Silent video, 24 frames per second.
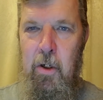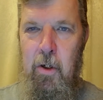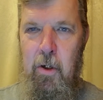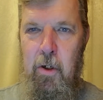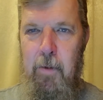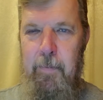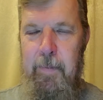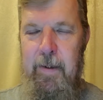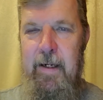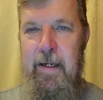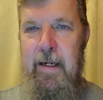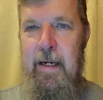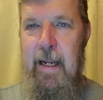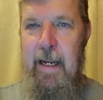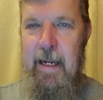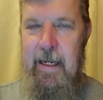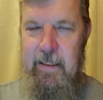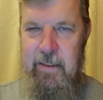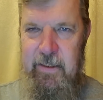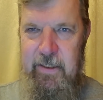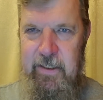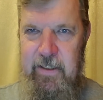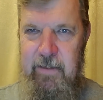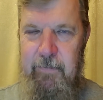urban
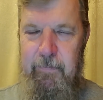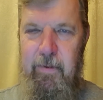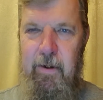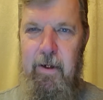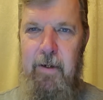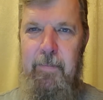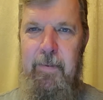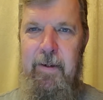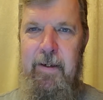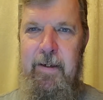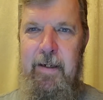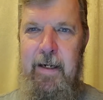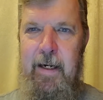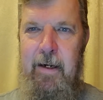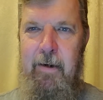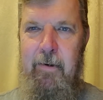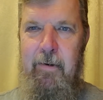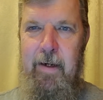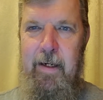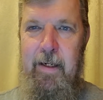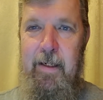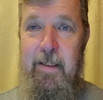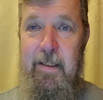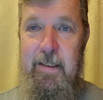and suburban
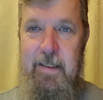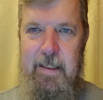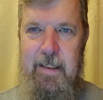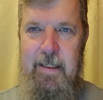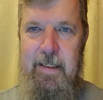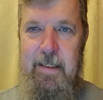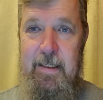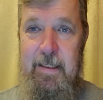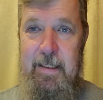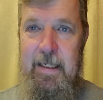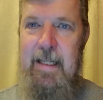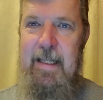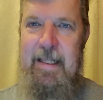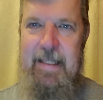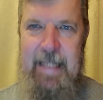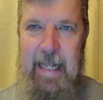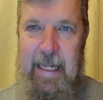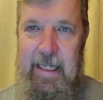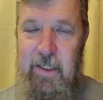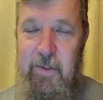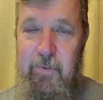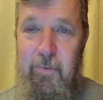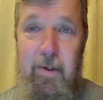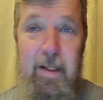areas, because
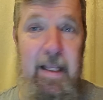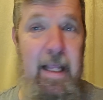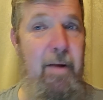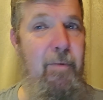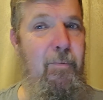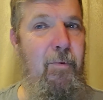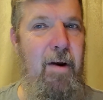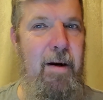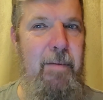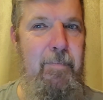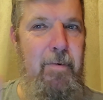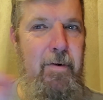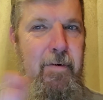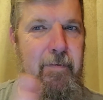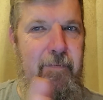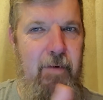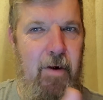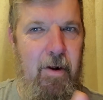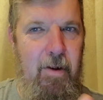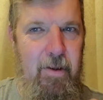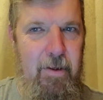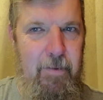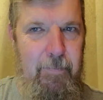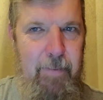that's where they want to move
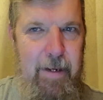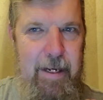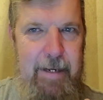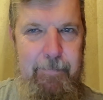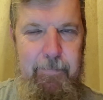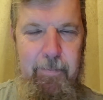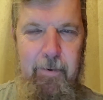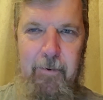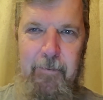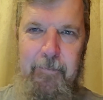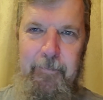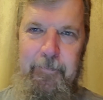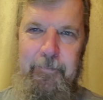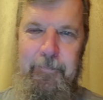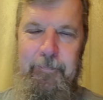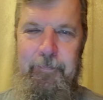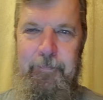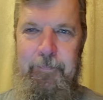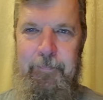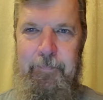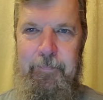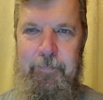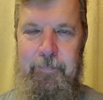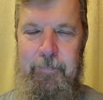all the people.
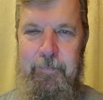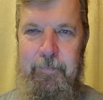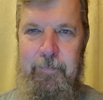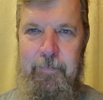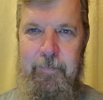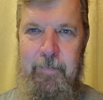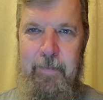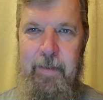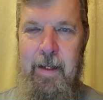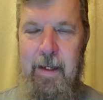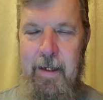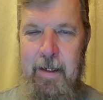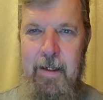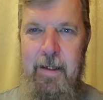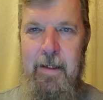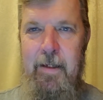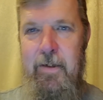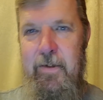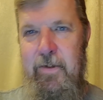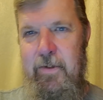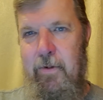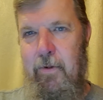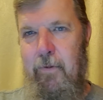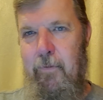
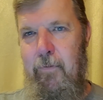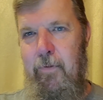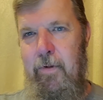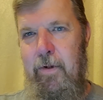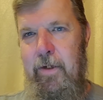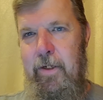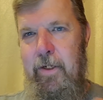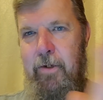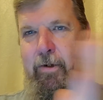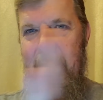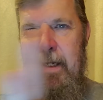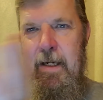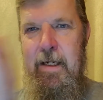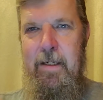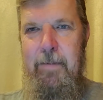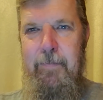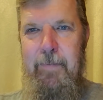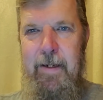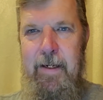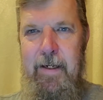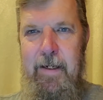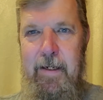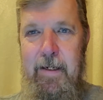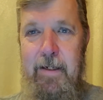So you need to
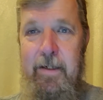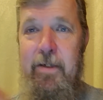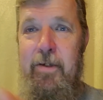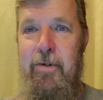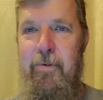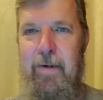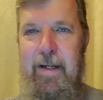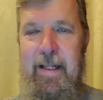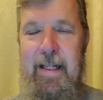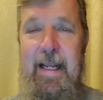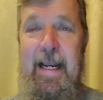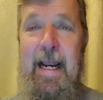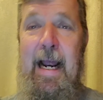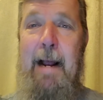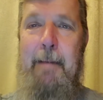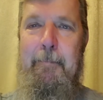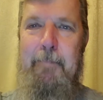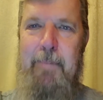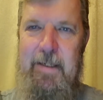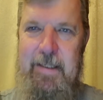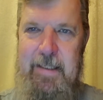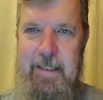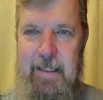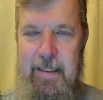be doing the
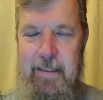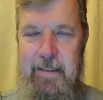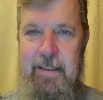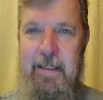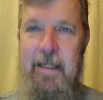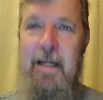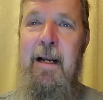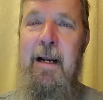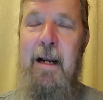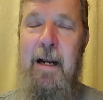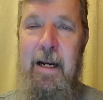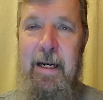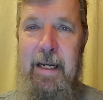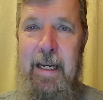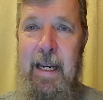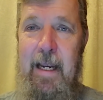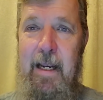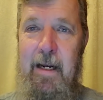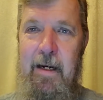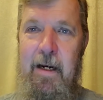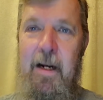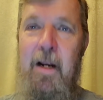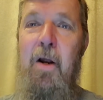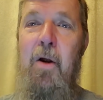opposite.
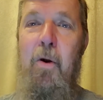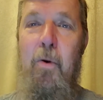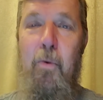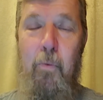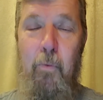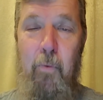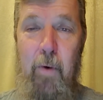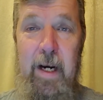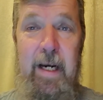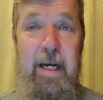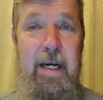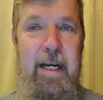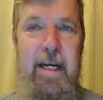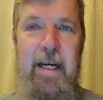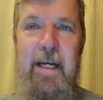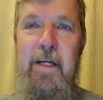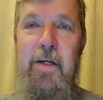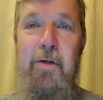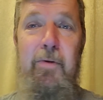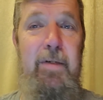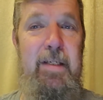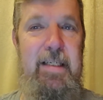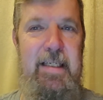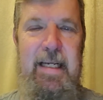Again, we
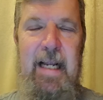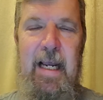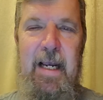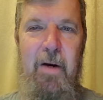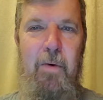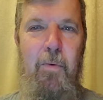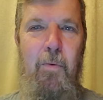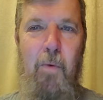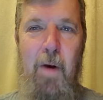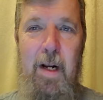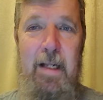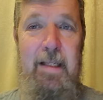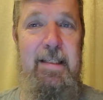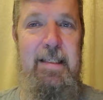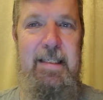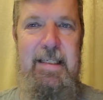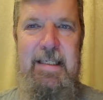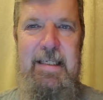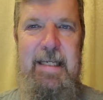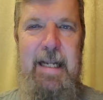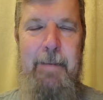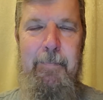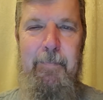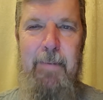need to stay one
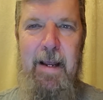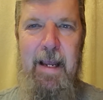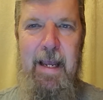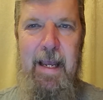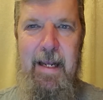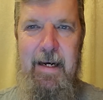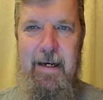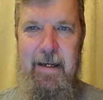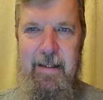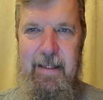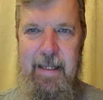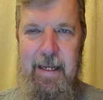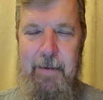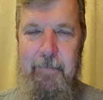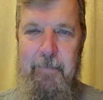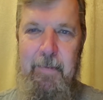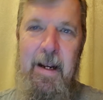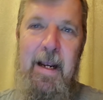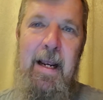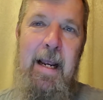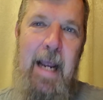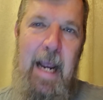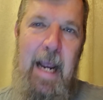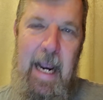step ahead of them
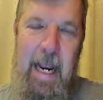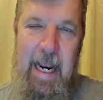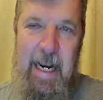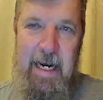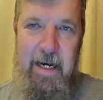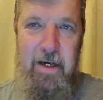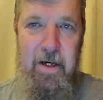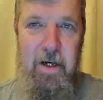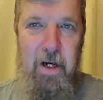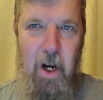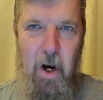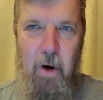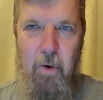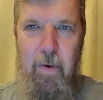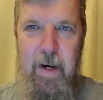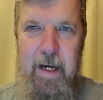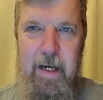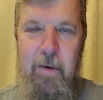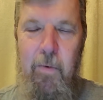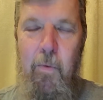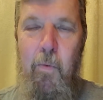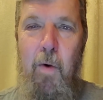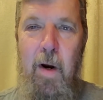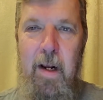and
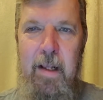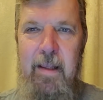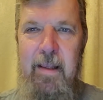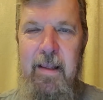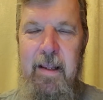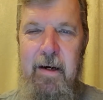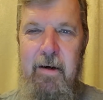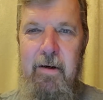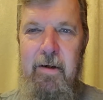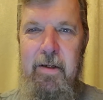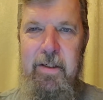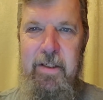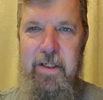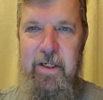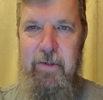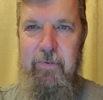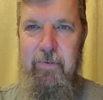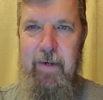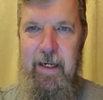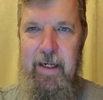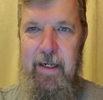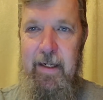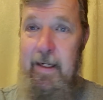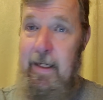knowing what they're
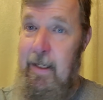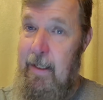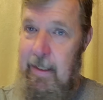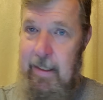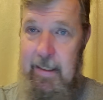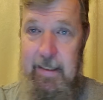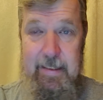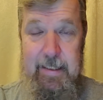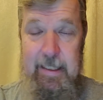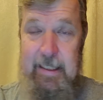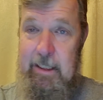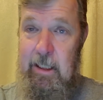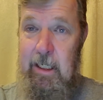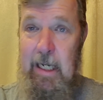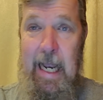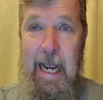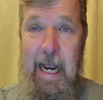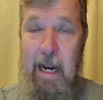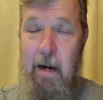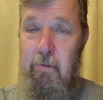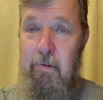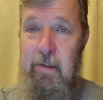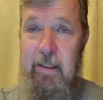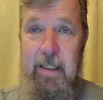doing, because it's
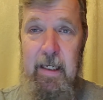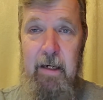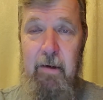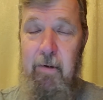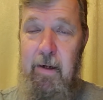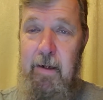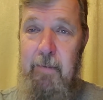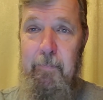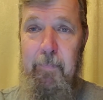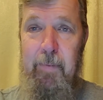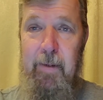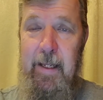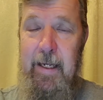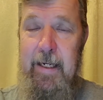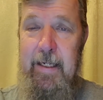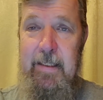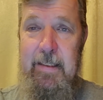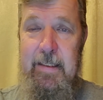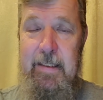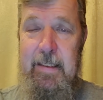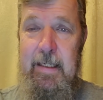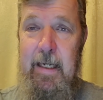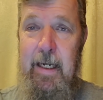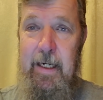out there in
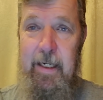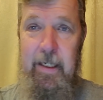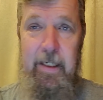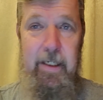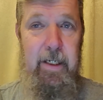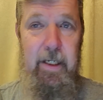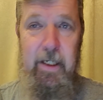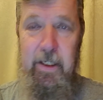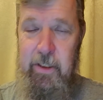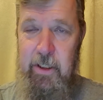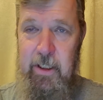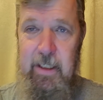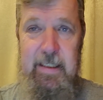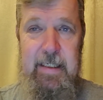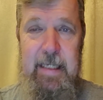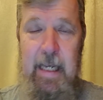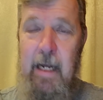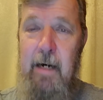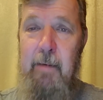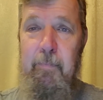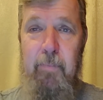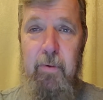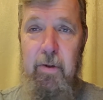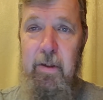plain sight. You just
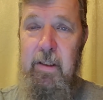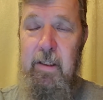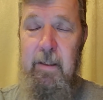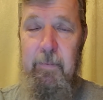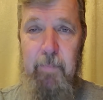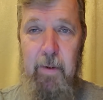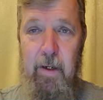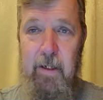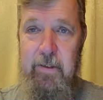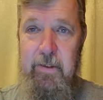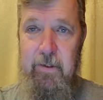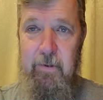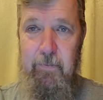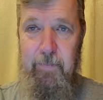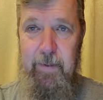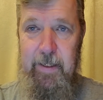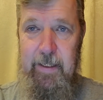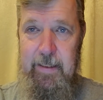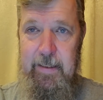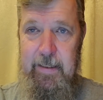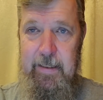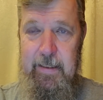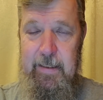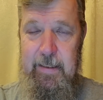got to put the puzzle
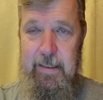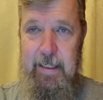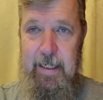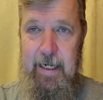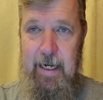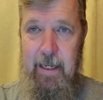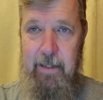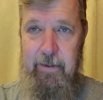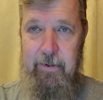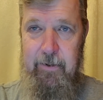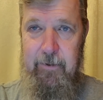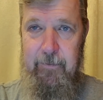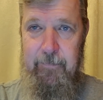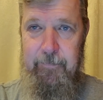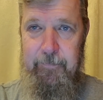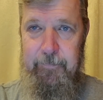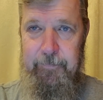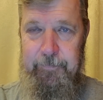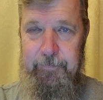pieces together.